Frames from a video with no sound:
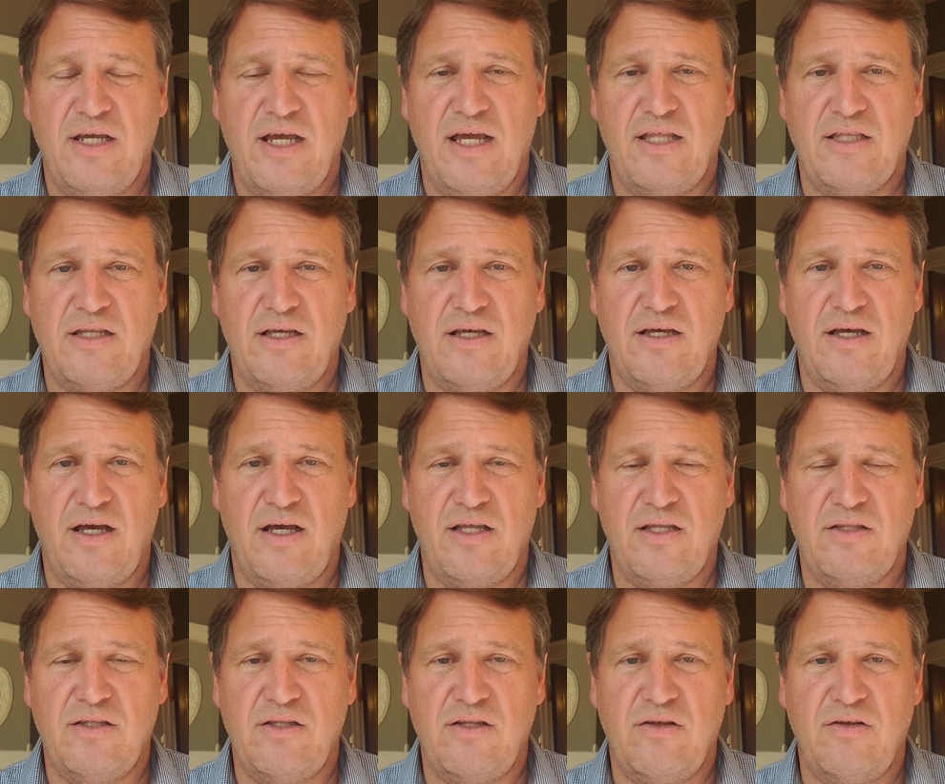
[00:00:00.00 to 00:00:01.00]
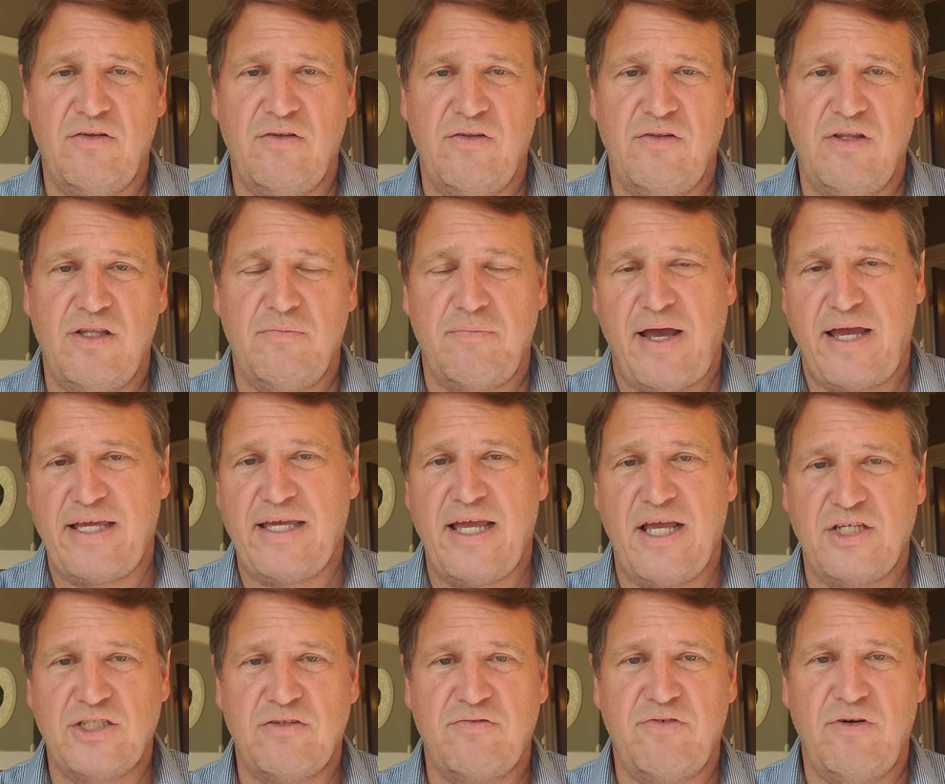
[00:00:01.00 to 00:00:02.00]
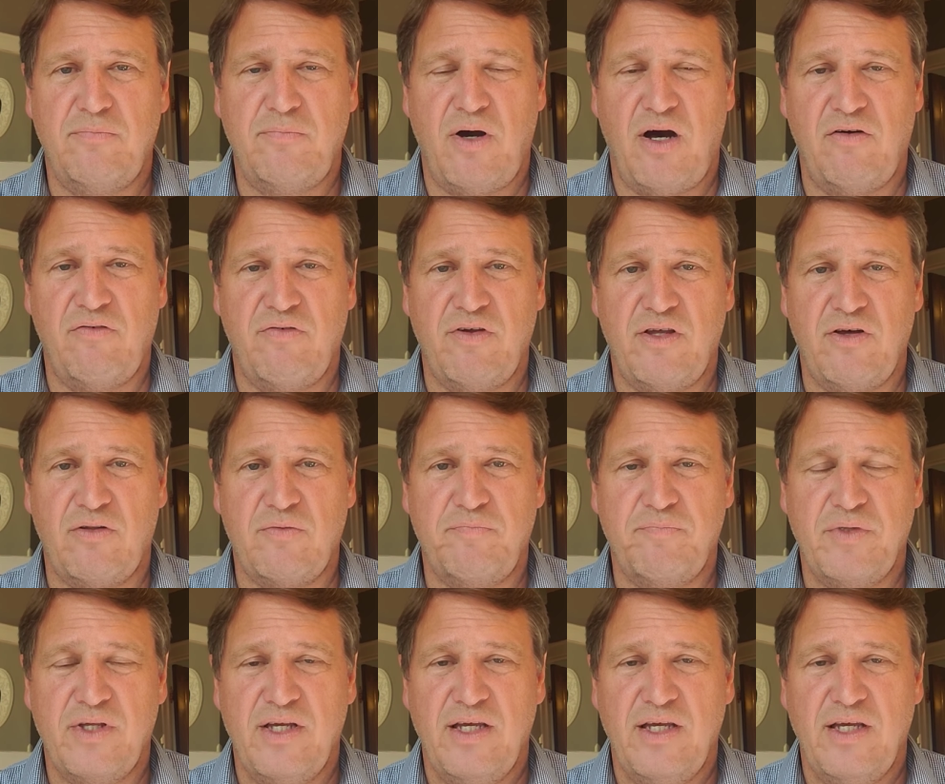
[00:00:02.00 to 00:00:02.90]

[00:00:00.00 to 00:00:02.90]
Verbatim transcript: and the, uh, the, in my case, the football field.